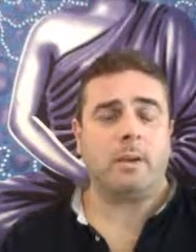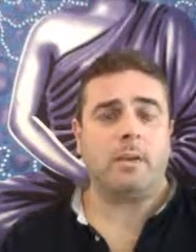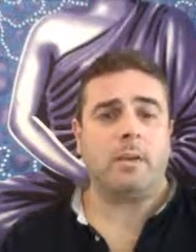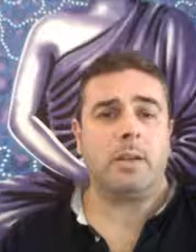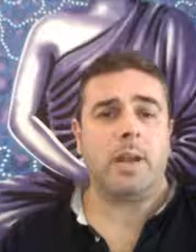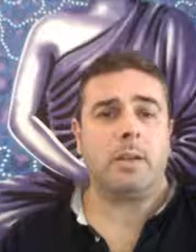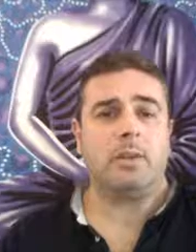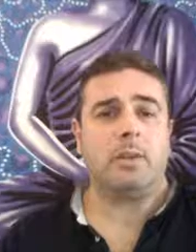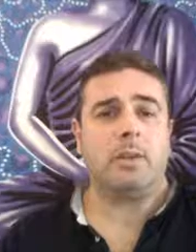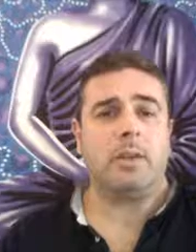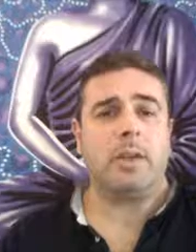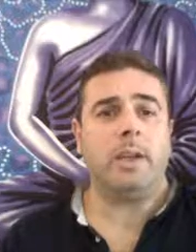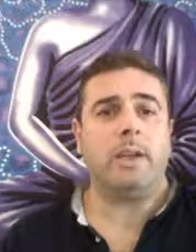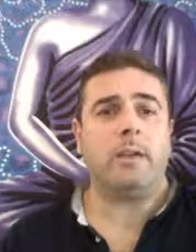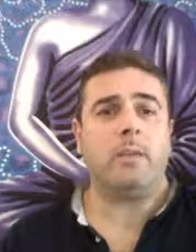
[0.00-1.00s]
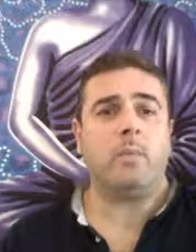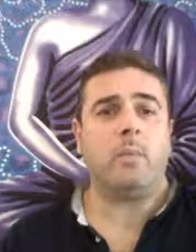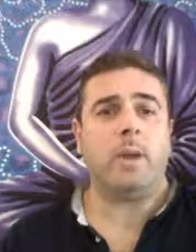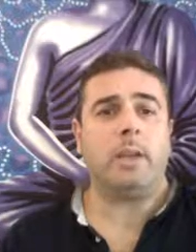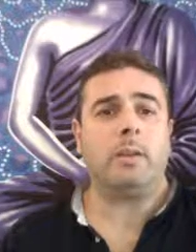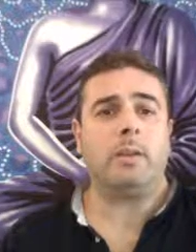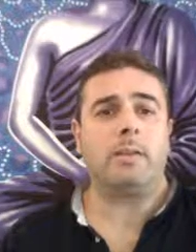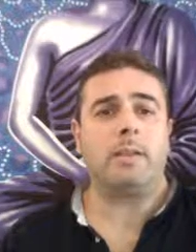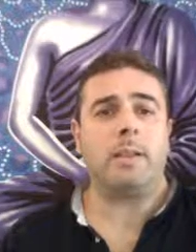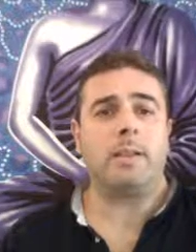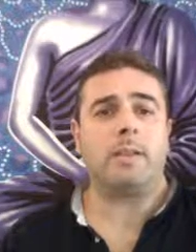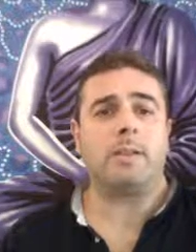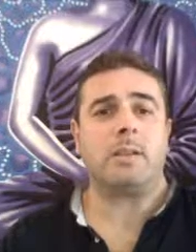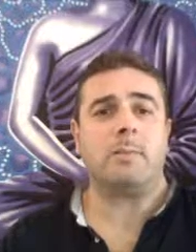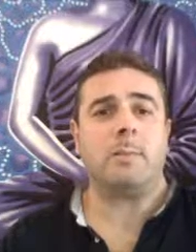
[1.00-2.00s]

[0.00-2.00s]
the Natural Healing and Wellness Centre